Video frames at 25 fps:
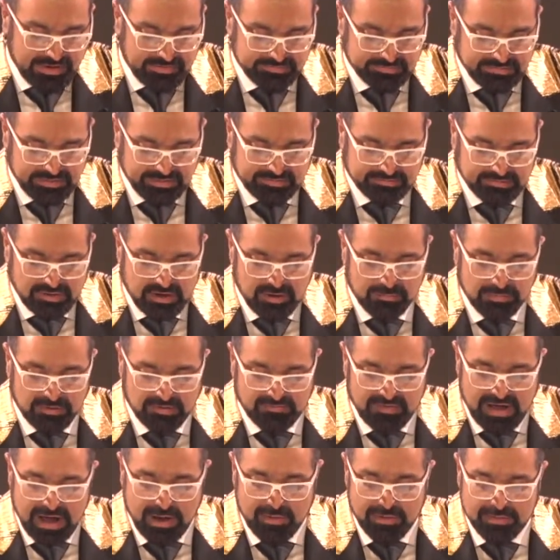is an example
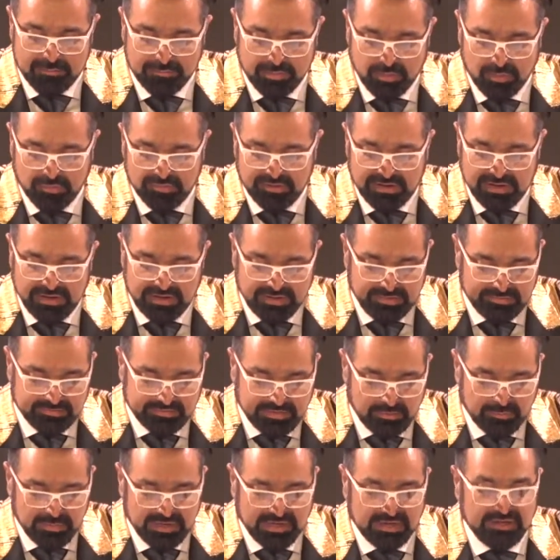of how important it is
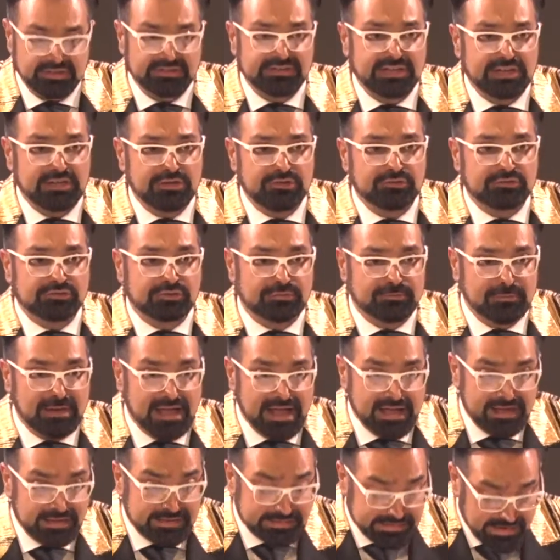that we continue to
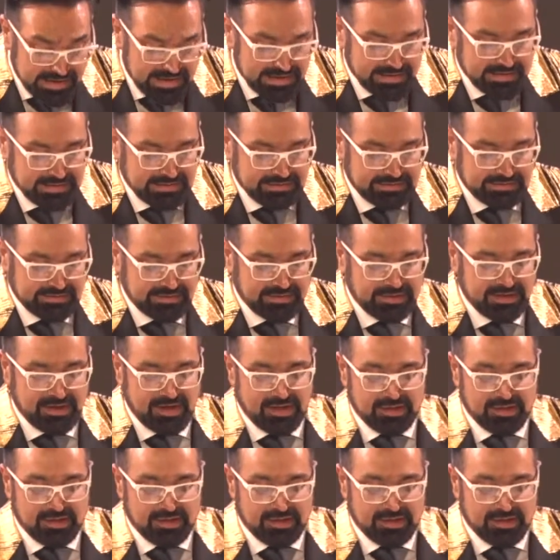maintain